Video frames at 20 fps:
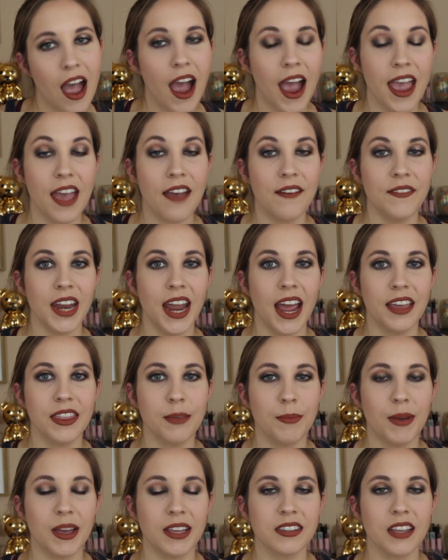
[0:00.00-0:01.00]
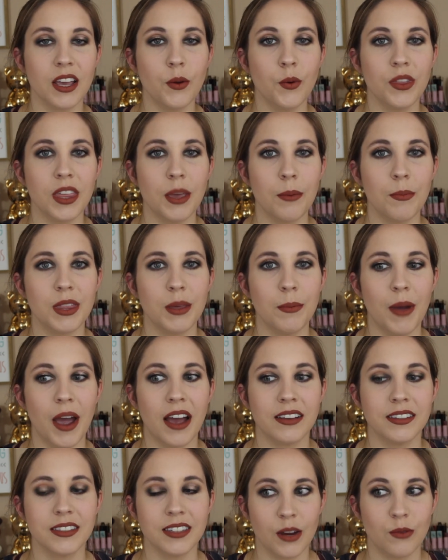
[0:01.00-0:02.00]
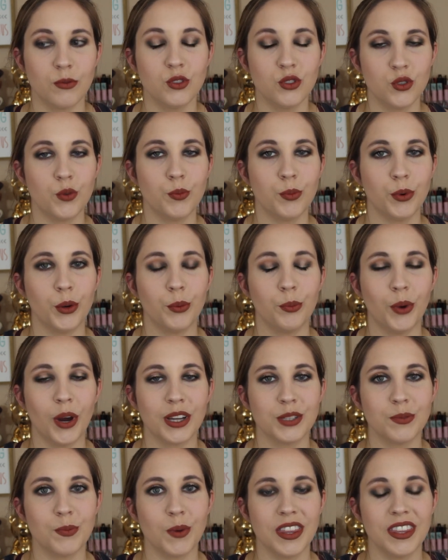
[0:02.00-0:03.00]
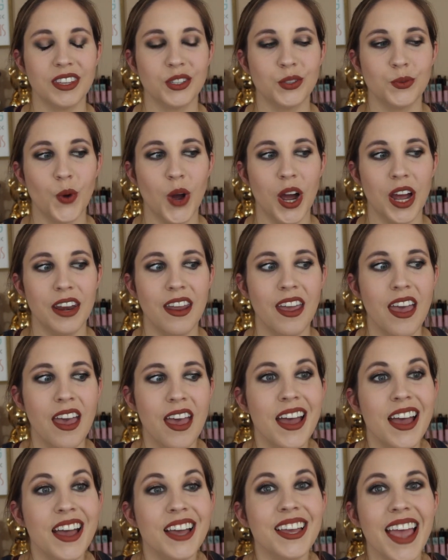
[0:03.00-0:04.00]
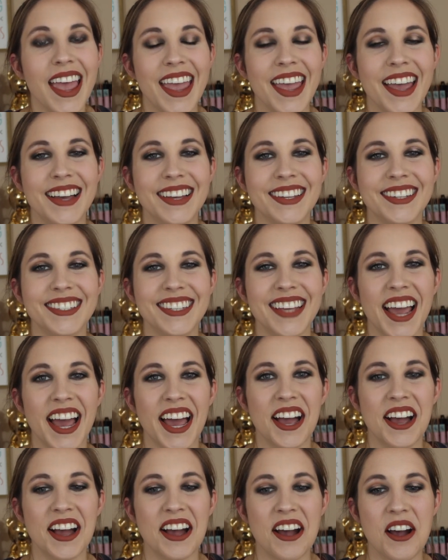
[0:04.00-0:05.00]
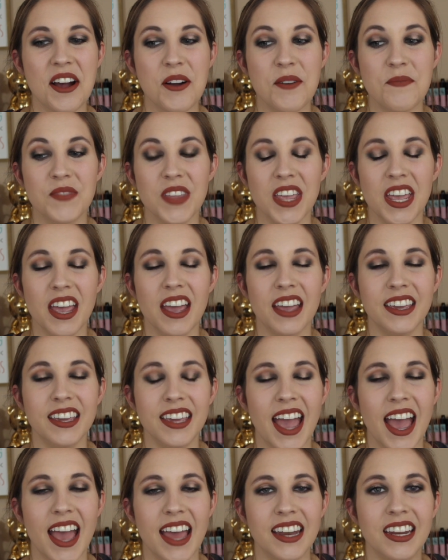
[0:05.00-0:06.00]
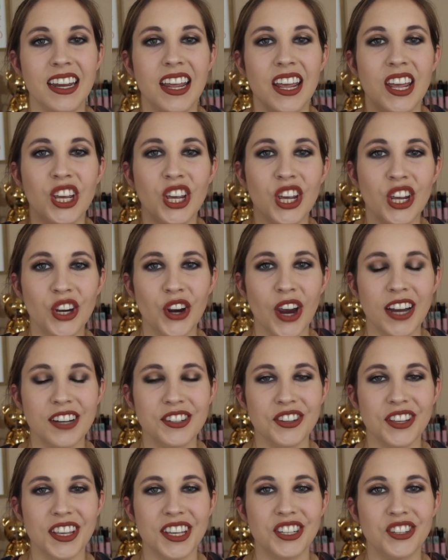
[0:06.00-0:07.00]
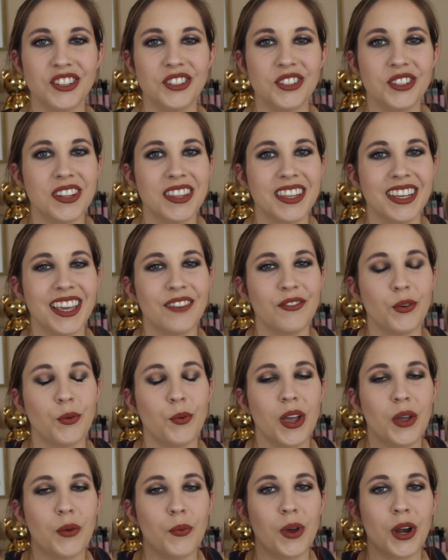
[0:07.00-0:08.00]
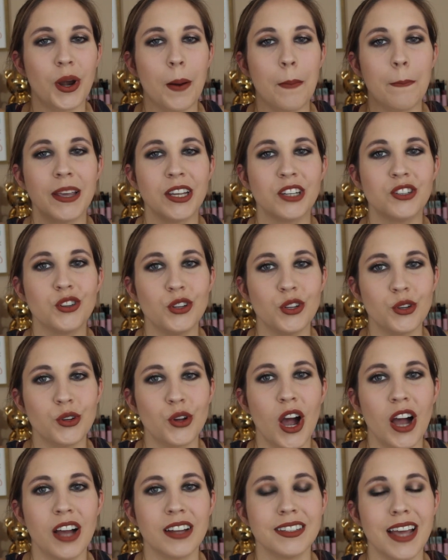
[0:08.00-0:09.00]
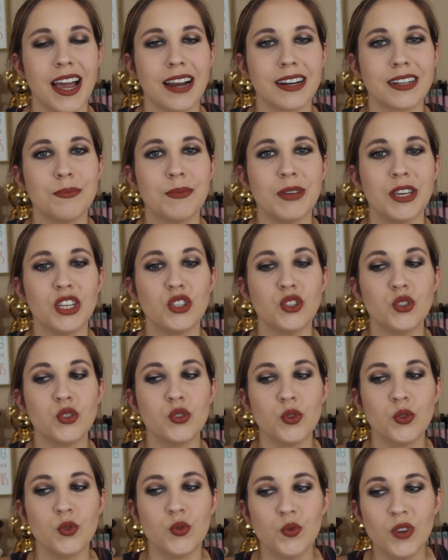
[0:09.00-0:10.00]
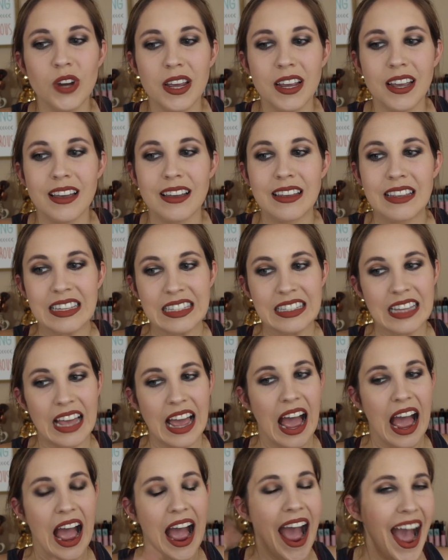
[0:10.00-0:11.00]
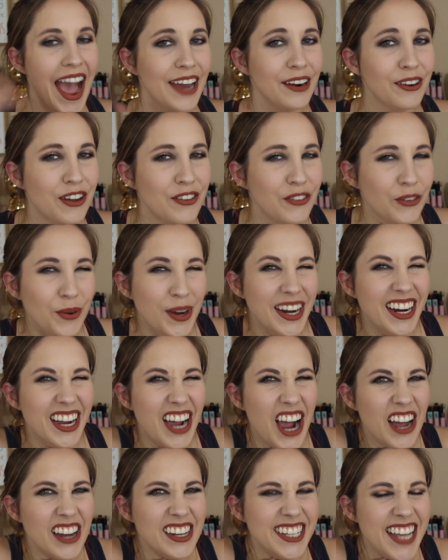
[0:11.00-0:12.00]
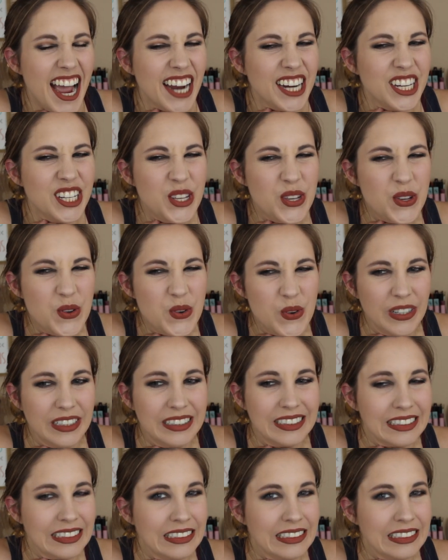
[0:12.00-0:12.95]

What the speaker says: I haven't had the best luck with them in the past, and I was super impressed by this one. And yeah, again, congratulations to the giveaway winner. Make sure you contact me soon, because I don't know a way to contact you.